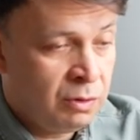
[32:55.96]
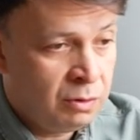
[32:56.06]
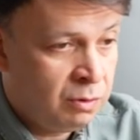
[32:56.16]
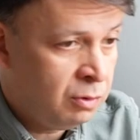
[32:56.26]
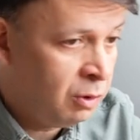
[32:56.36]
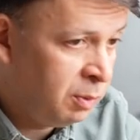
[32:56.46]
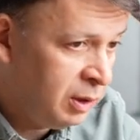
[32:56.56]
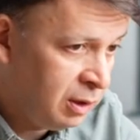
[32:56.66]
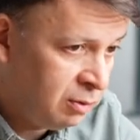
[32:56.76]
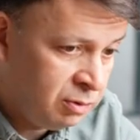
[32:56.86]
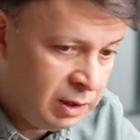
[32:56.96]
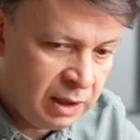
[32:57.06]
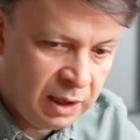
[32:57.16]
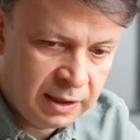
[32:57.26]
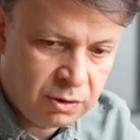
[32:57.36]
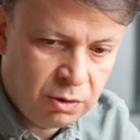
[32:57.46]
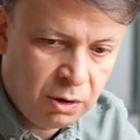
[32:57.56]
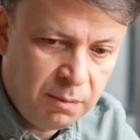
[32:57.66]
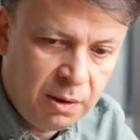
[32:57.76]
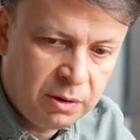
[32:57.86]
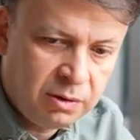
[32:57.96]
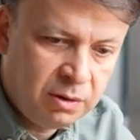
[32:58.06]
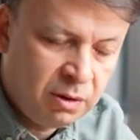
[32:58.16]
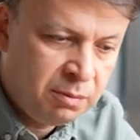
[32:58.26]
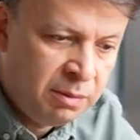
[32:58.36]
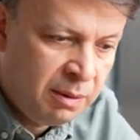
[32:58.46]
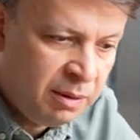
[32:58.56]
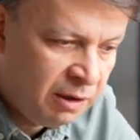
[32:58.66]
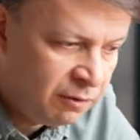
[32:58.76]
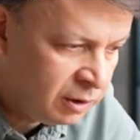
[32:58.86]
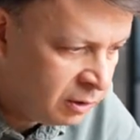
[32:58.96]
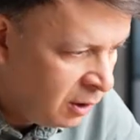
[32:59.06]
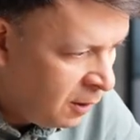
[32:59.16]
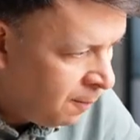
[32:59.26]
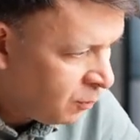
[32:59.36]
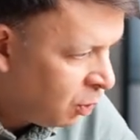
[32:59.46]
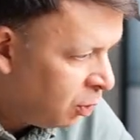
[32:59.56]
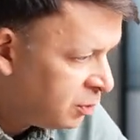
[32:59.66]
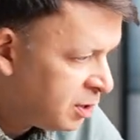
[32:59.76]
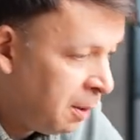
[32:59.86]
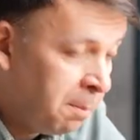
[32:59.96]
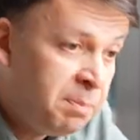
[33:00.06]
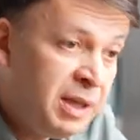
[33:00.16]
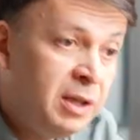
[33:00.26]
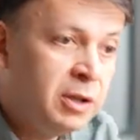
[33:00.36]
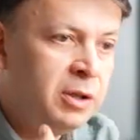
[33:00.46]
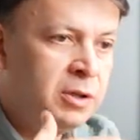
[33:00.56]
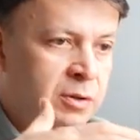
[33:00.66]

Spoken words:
nobody really likes to talk about it, or maybe even on some bigger